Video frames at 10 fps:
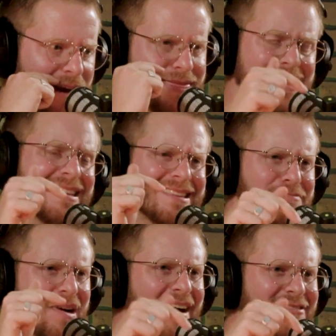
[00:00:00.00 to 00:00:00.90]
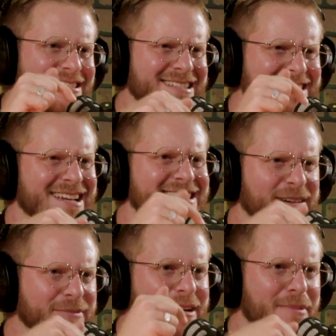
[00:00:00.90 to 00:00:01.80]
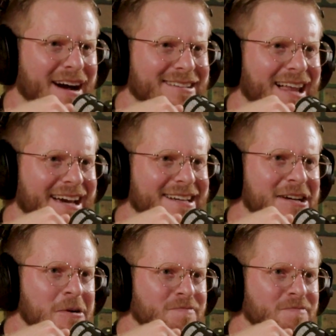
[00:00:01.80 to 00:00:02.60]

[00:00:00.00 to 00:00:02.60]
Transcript: I think the prophecy said something about like